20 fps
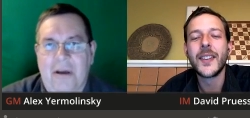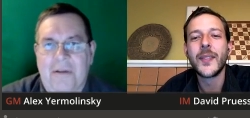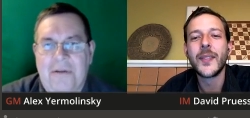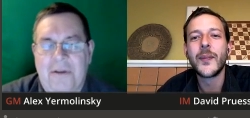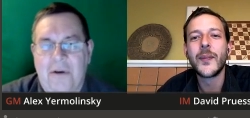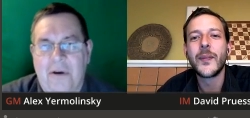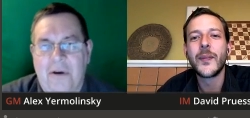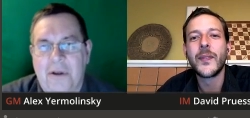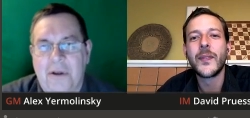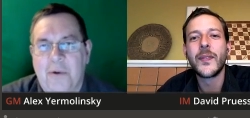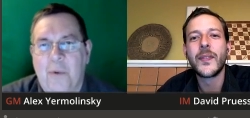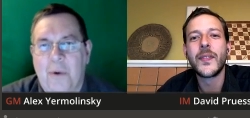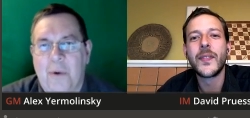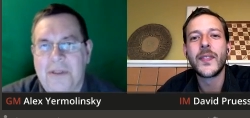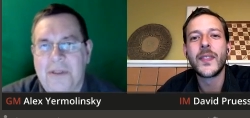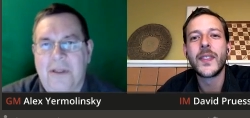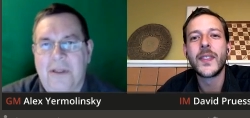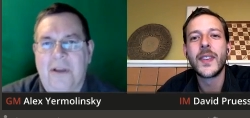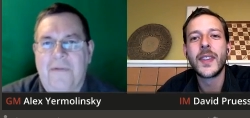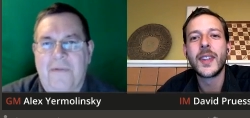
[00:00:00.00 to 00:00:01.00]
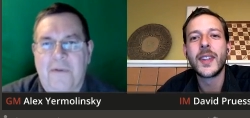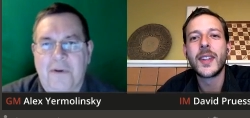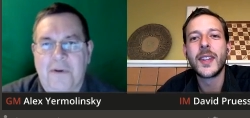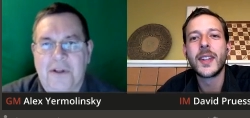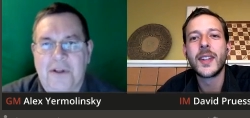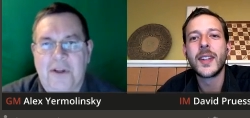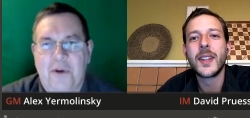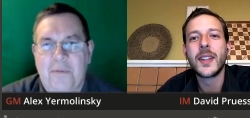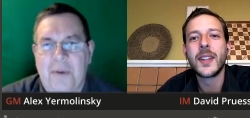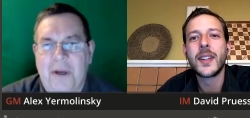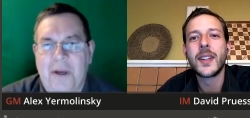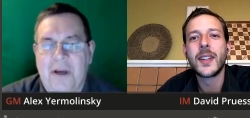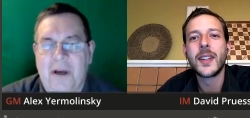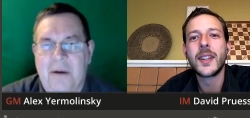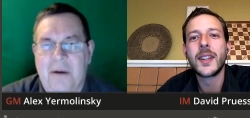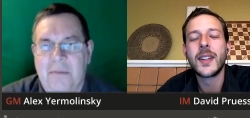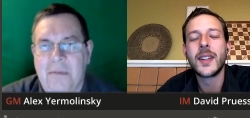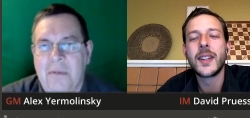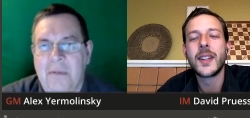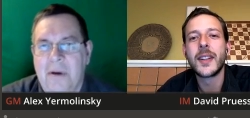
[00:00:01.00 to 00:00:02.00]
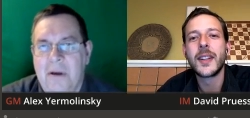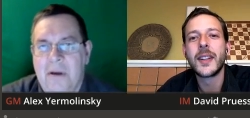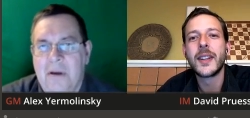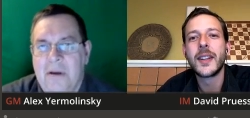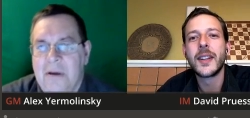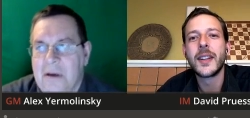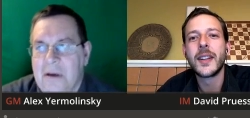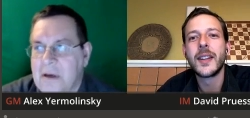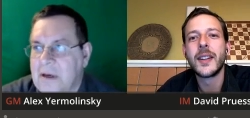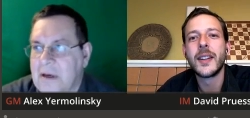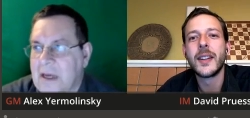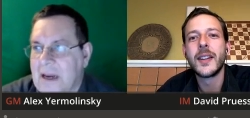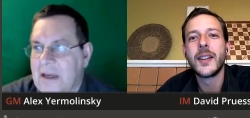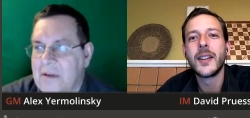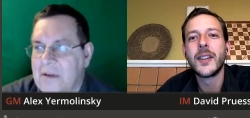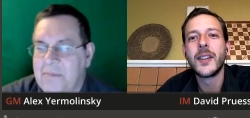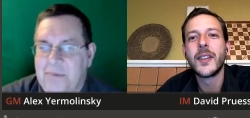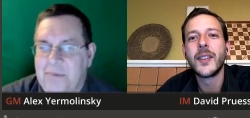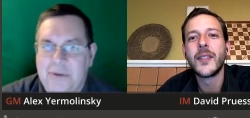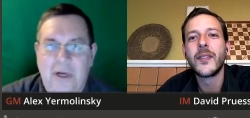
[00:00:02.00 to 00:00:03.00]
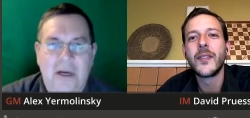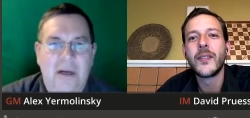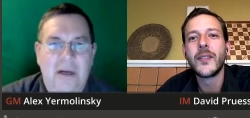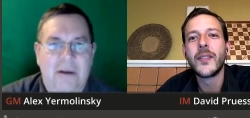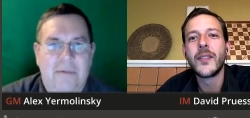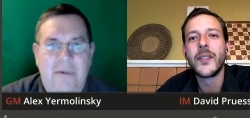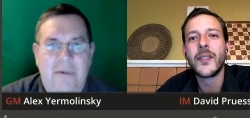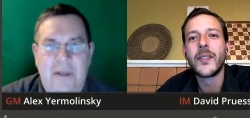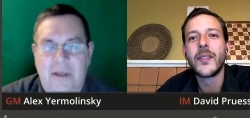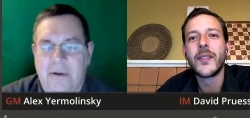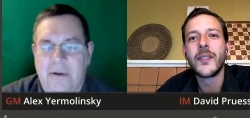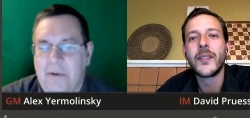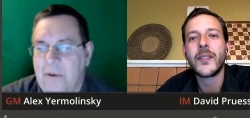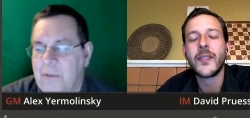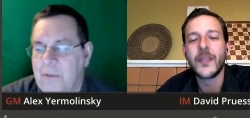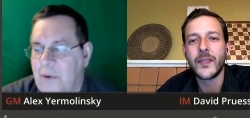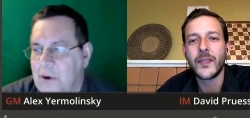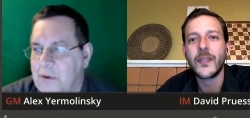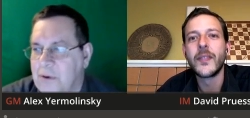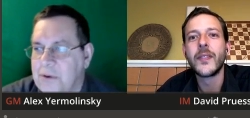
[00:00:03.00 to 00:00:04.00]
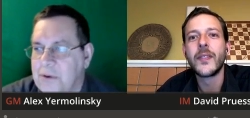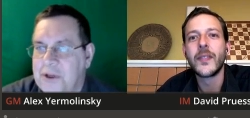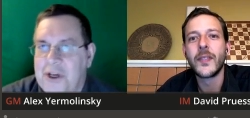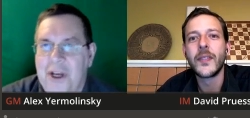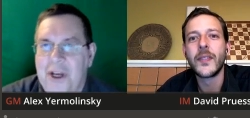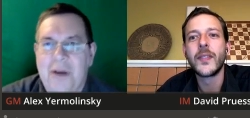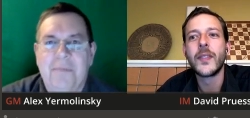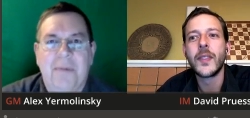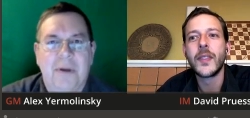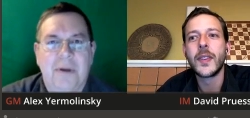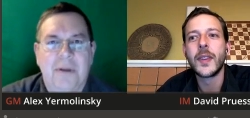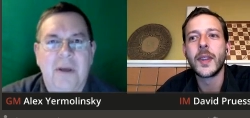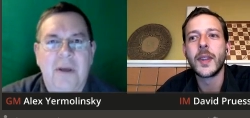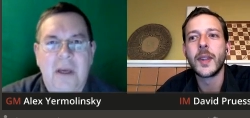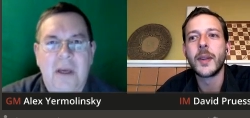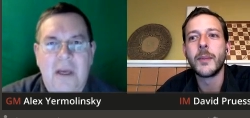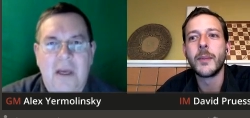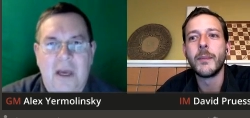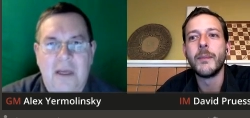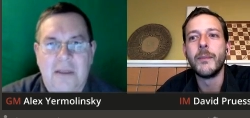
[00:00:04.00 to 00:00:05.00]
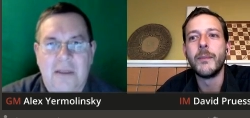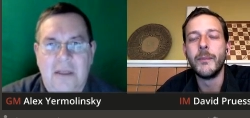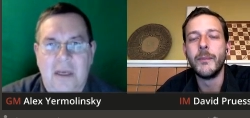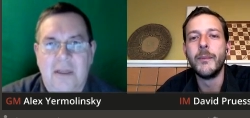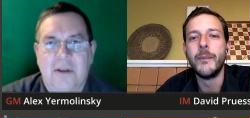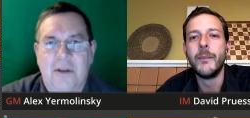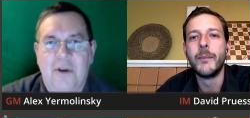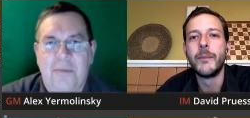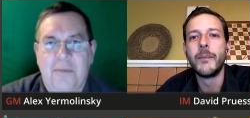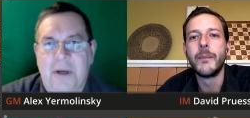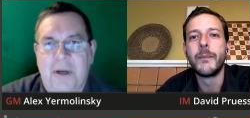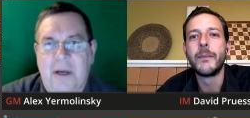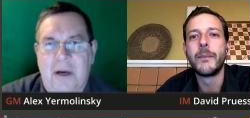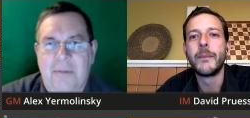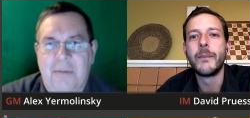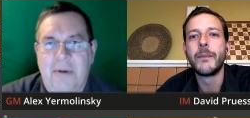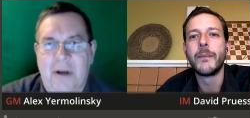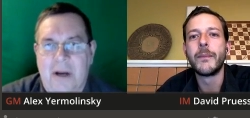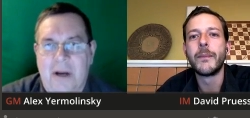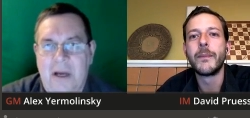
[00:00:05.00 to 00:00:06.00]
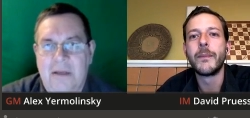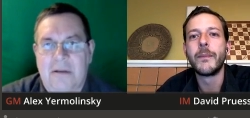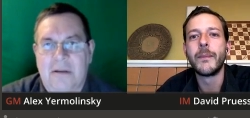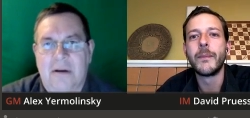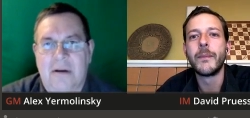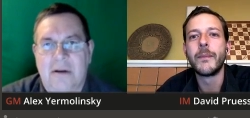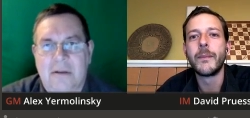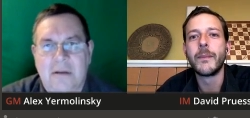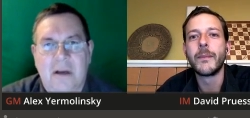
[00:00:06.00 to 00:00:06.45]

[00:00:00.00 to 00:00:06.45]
Speaker 1: I thought was that first you become a great player, whatever, world champion, and then you become a writer